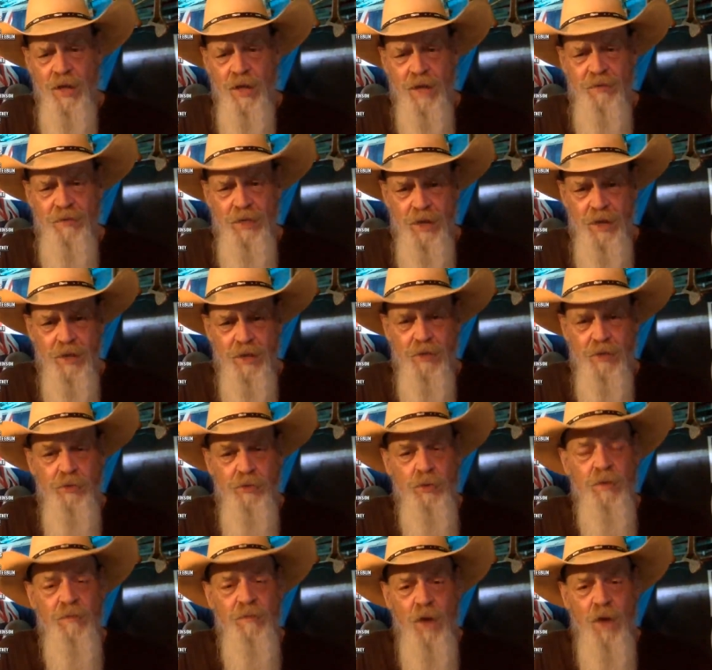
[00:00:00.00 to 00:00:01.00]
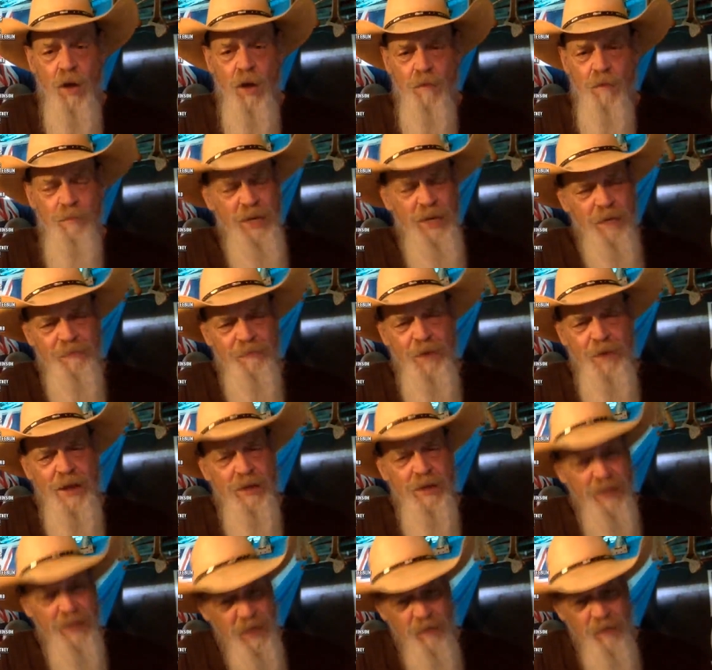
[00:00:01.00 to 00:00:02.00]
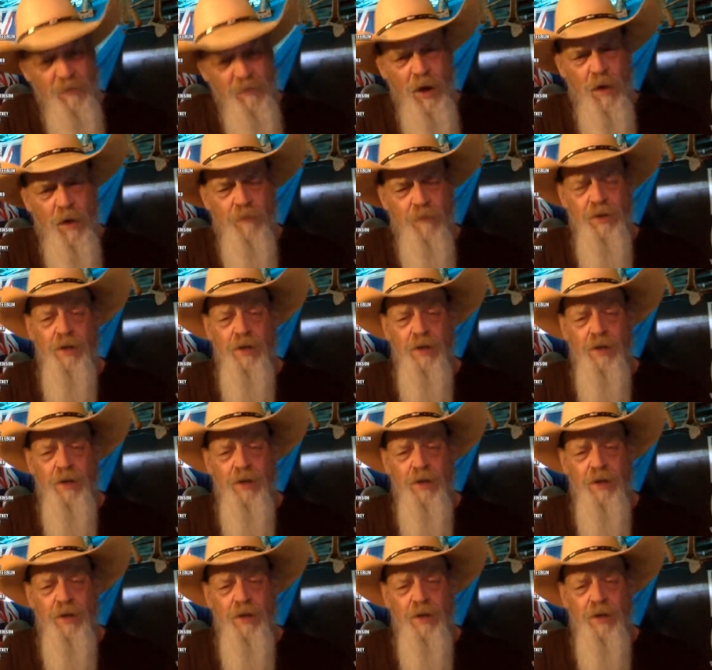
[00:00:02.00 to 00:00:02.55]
every day that you involve. Meet a friend, get involved.